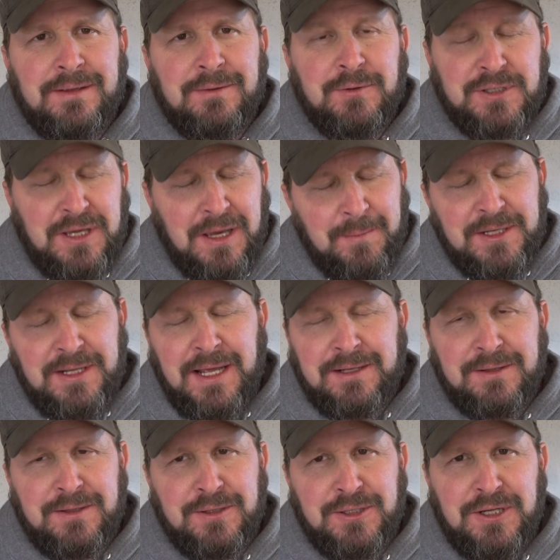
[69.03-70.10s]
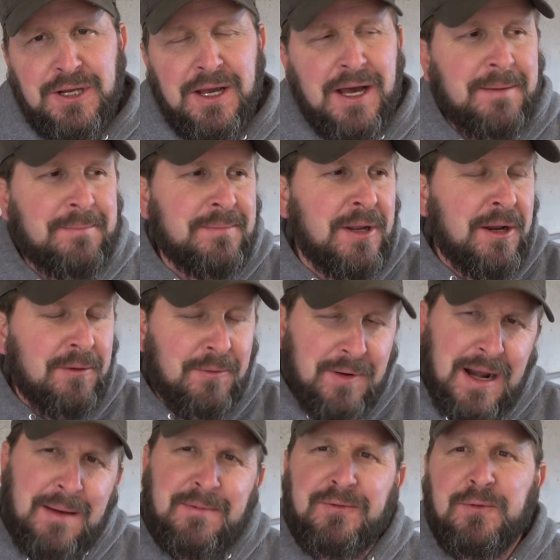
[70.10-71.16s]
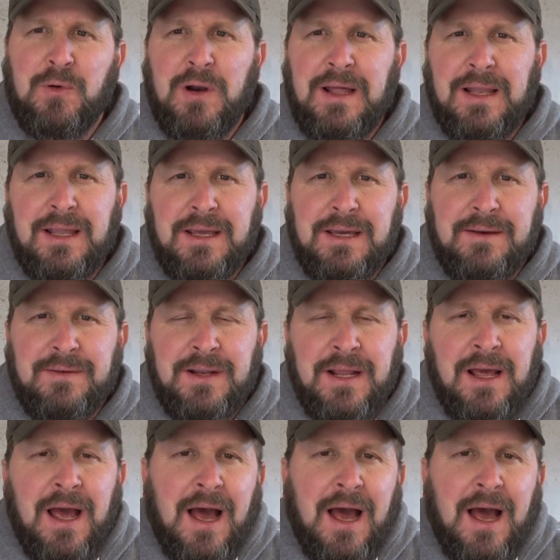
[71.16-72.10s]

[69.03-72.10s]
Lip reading: was coming out to the shop right before I left.